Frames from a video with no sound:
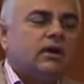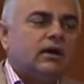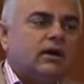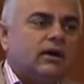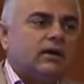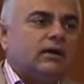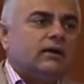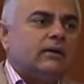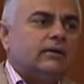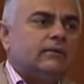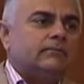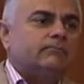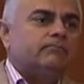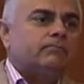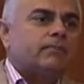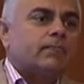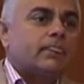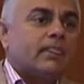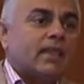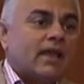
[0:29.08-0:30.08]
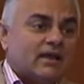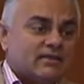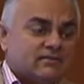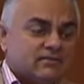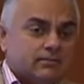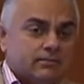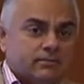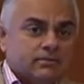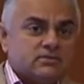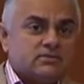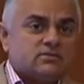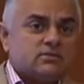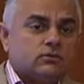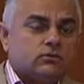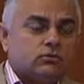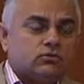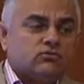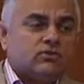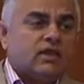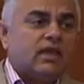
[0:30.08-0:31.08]
as the person
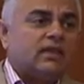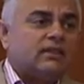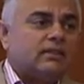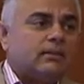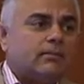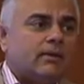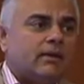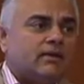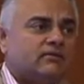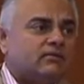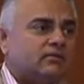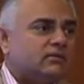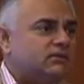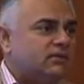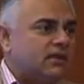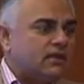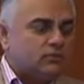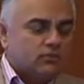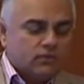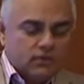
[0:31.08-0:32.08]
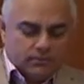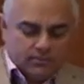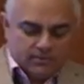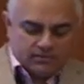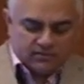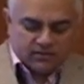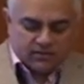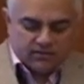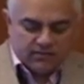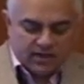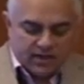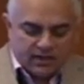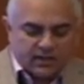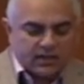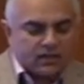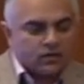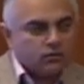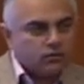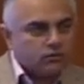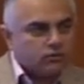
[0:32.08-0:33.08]
who's taking the medicine, 10-20% of that
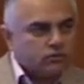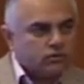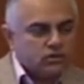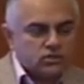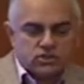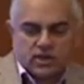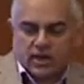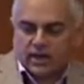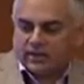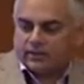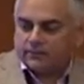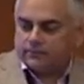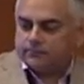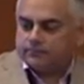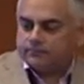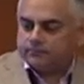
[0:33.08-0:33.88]
can go to the child.